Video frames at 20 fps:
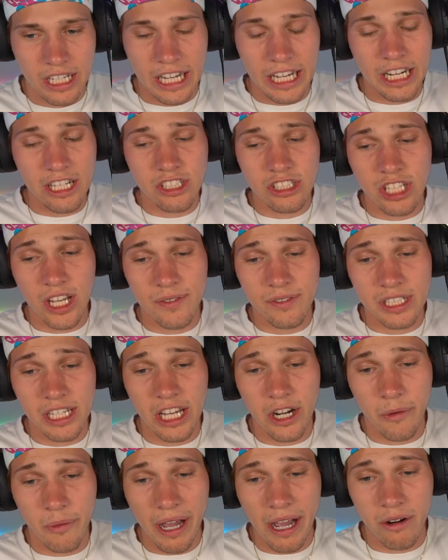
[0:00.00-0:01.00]
It is tough to get
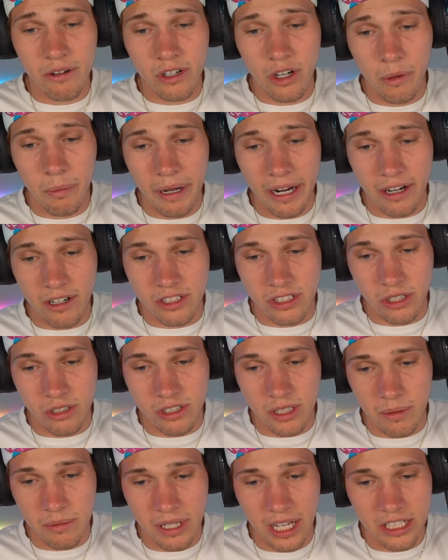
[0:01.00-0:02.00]
around Gobert, so
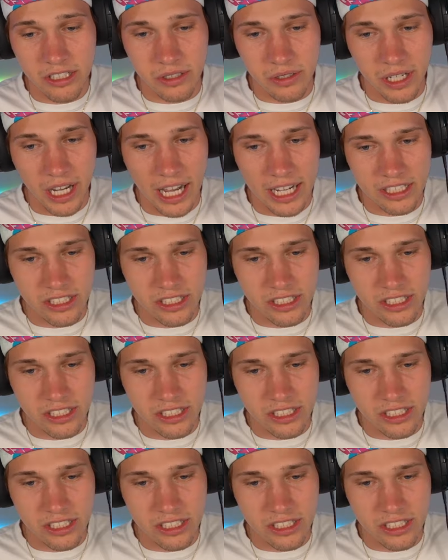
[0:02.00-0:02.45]
sometimes you got